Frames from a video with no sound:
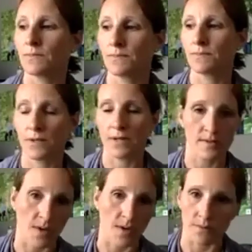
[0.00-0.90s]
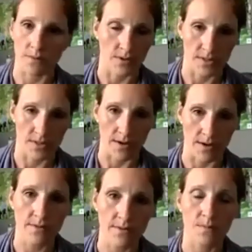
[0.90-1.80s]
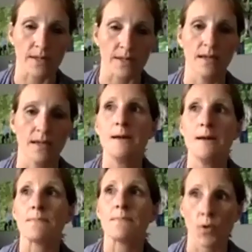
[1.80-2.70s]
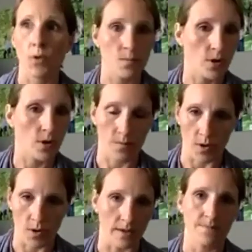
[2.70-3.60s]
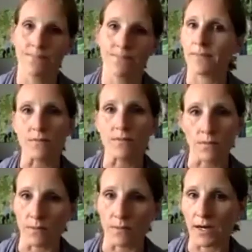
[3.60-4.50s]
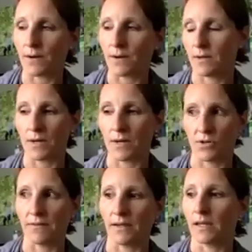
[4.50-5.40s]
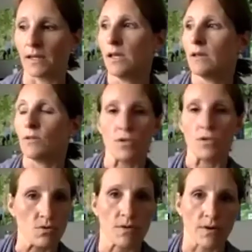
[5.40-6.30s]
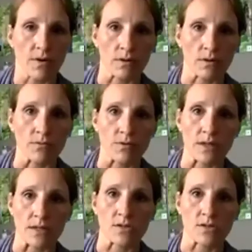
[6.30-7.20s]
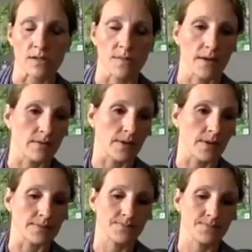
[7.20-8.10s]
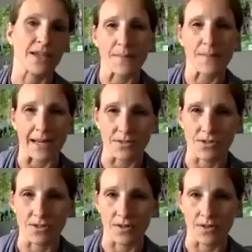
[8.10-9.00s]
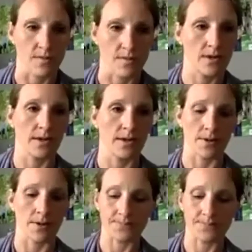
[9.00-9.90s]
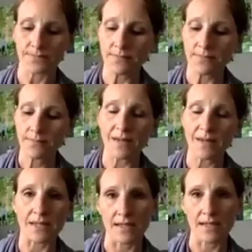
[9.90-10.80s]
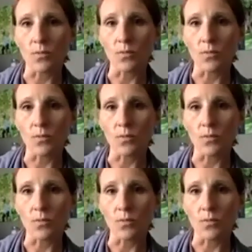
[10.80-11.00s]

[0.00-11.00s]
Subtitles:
podunk small rural town, but more and more and more, even when we are out and about driving, you can find gluten-free things just about everywhere that are packaged, if that's the way you're going to go. But the thing to watch